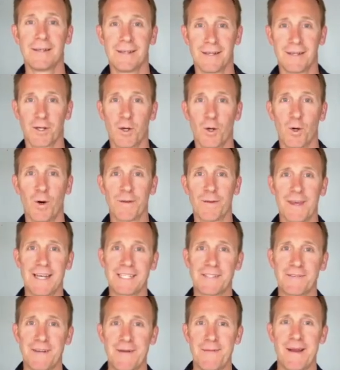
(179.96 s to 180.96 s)
Cool, thanks
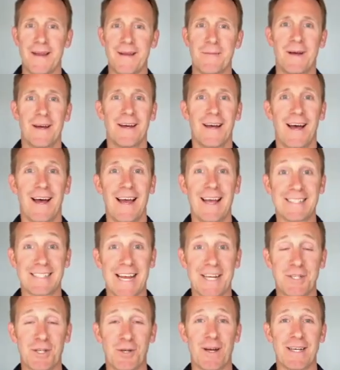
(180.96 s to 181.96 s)
Phoebe. It's
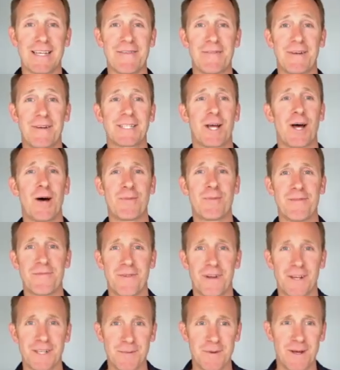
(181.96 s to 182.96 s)
actually great to have an example in
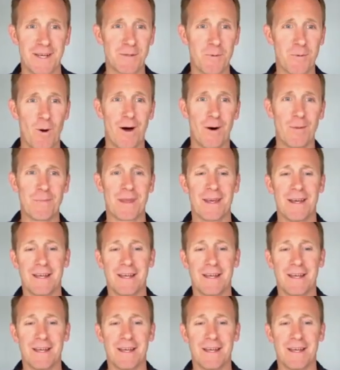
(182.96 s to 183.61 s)
front of me as well.